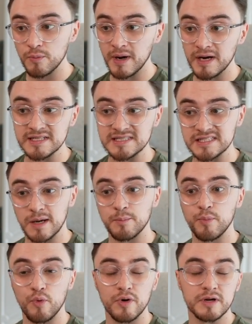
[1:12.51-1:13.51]
but at some
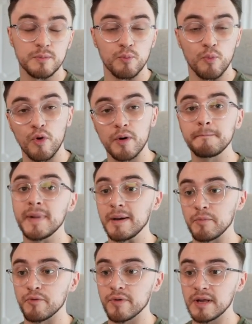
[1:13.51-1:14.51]
point more
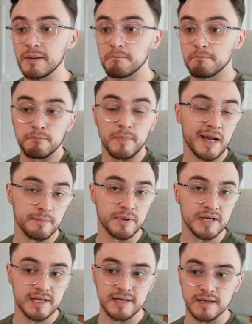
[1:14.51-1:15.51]
memory might
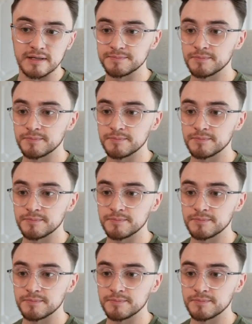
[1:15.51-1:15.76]
be needed.